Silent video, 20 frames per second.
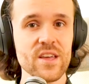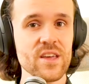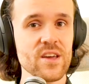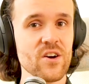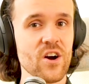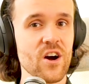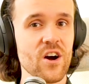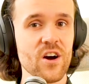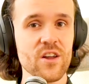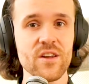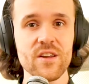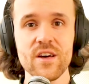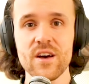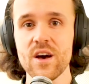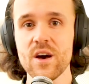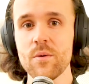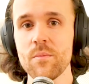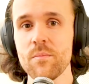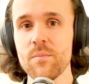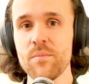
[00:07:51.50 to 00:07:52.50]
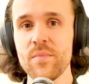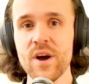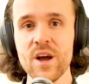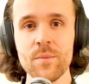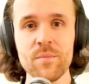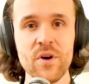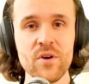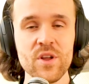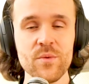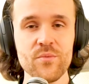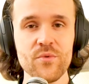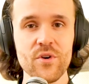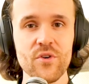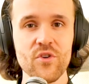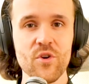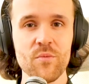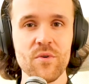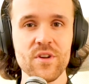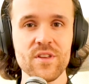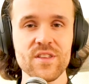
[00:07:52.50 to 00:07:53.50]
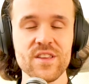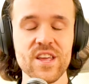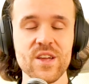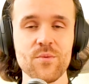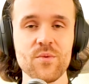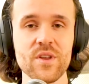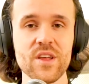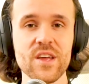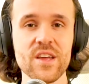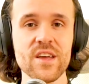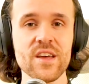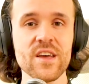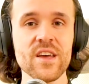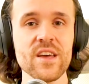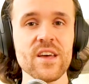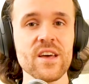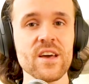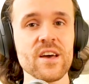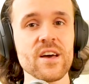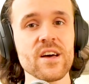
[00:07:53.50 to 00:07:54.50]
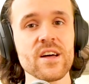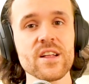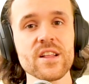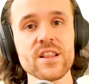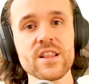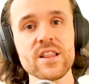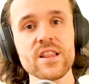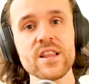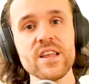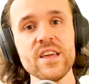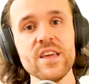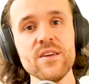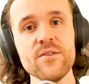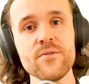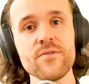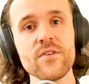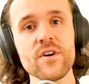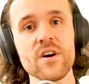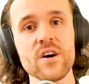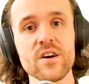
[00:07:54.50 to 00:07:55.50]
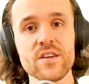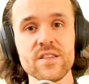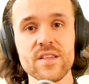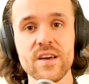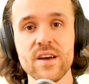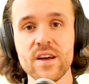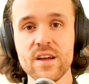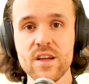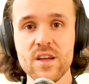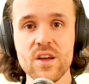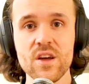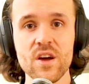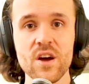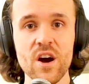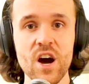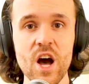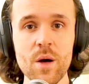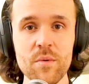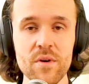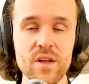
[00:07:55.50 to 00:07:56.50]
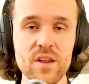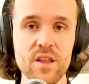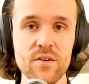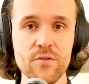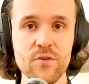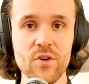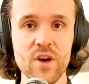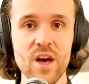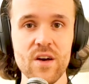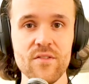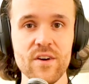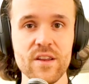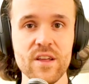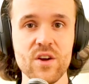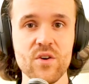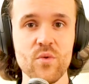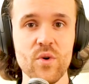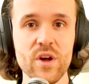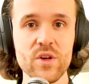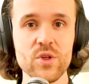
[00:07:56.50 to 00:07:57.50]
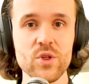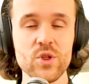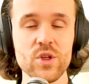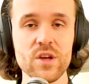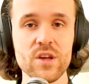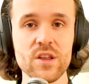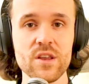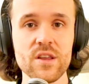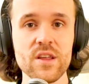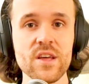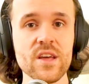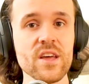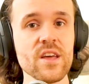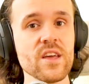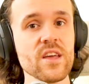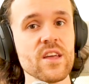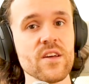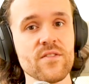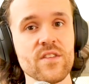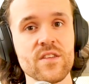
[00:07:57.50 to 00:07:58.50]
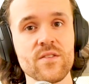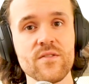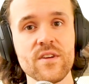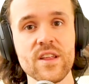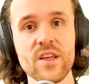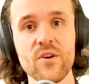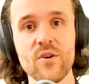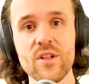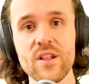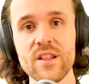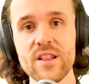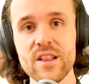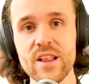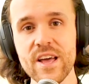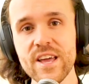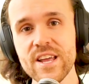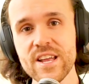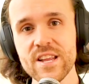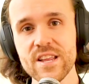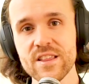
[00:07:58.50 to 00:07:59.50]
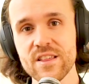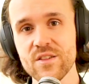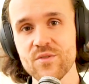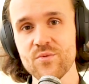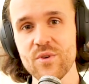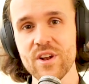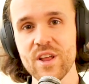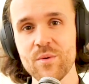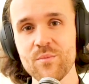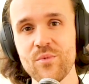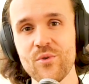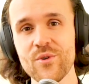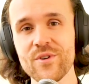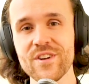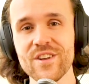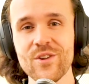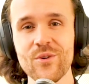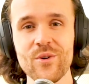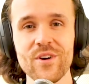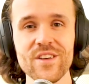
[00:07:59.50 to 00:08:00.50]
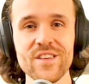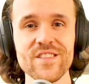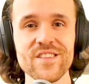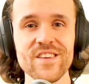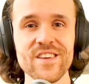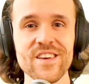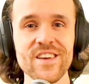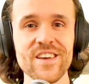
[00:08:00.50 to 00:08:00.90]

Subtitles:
on a bug bounty program on Intigriti. Leave us a comment if you have any question. Give this video a like, this is really important to us.